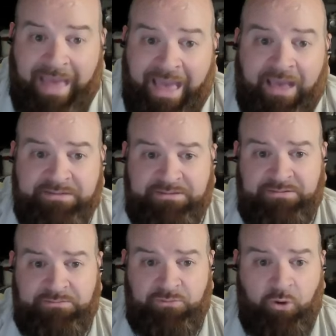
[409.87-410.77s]

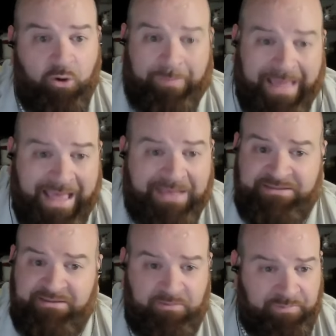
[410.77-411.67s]
Pass. Her
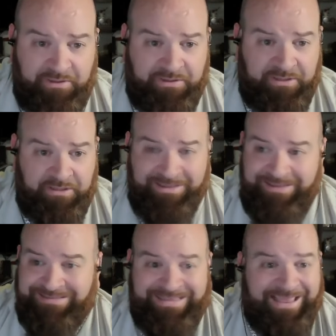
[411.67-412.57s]
passing ability
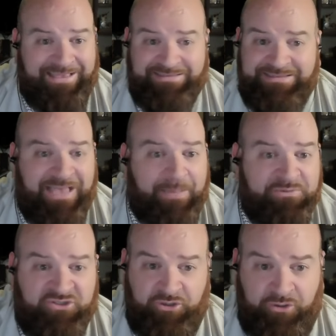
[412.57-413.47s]
is
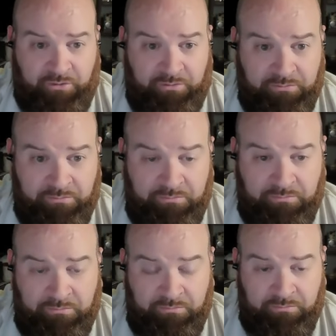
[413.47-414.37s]
exceptional.
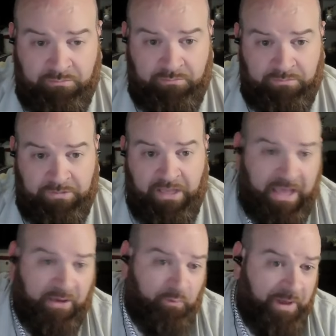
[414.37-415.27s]

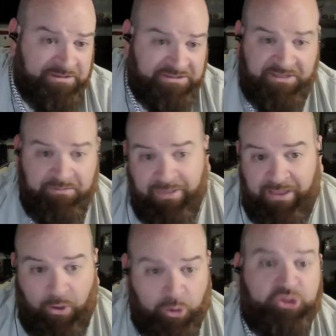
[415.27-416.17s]
And while
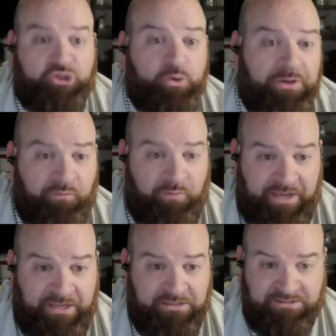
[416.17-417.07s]
her shooting
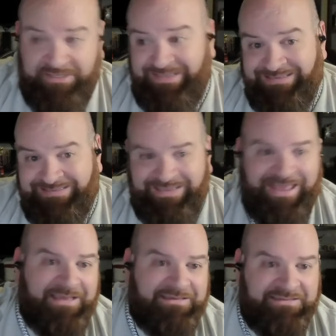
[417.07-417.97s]
range is
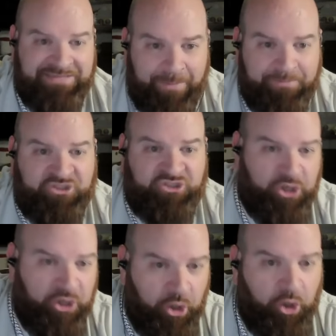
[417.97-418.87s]

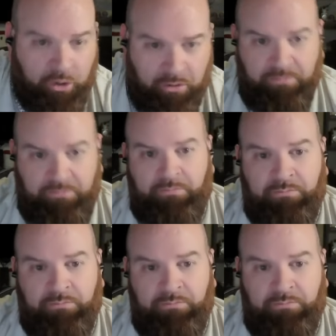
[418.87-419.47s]
exceptional,